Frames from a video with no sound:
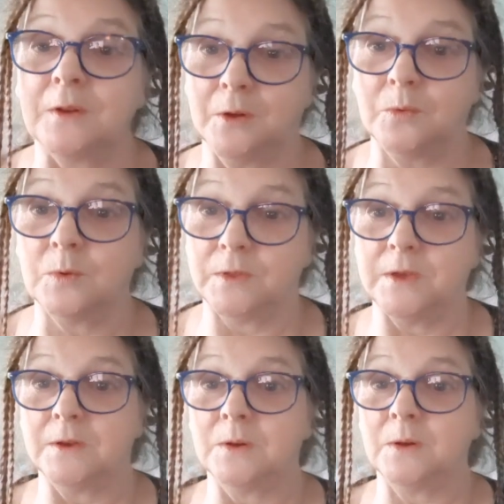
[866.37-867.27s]
go with
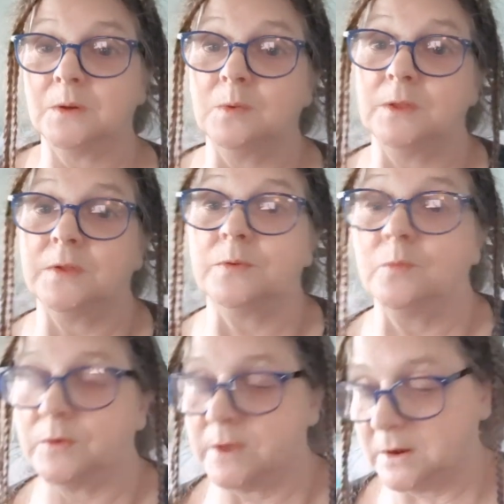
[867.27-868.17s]
the with
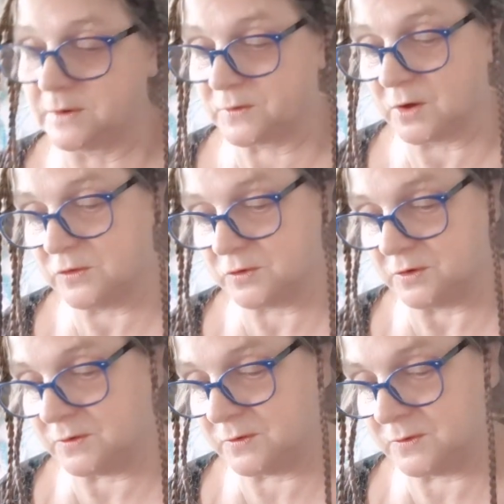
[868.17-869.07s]
what the
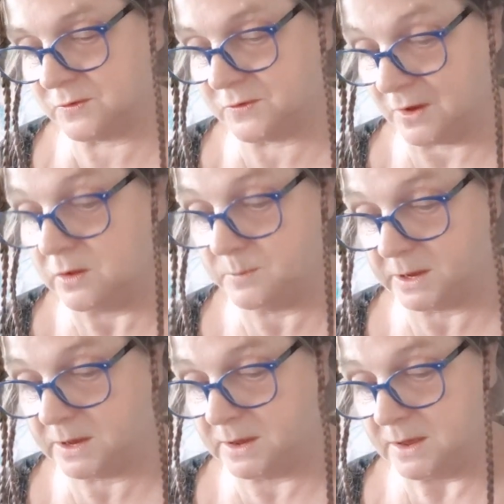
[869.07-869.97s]
illustrations tell me.
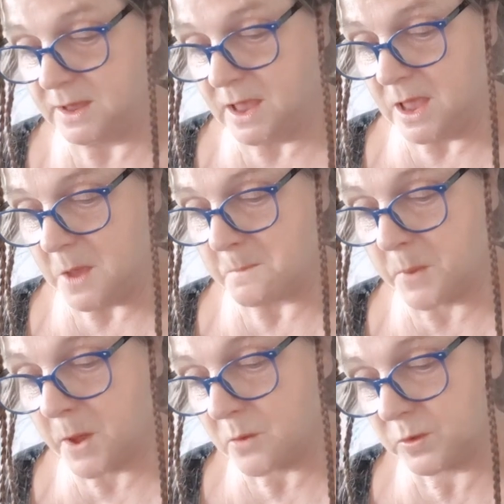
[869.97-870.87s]

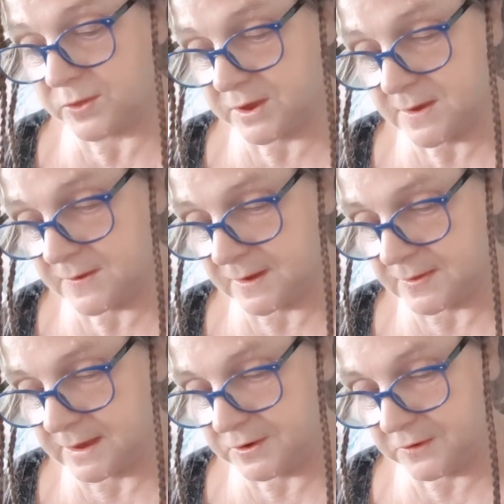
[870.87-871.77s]
But with these,
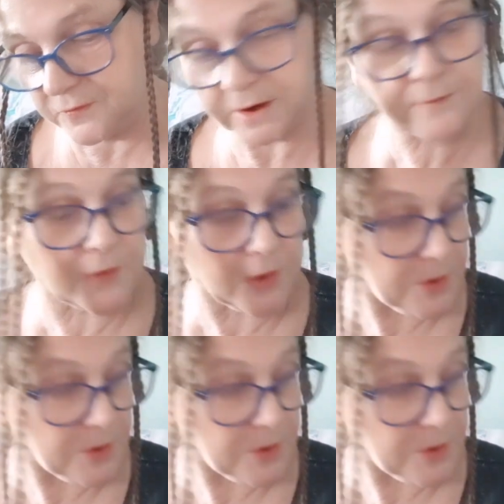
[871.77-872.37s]
they're different and very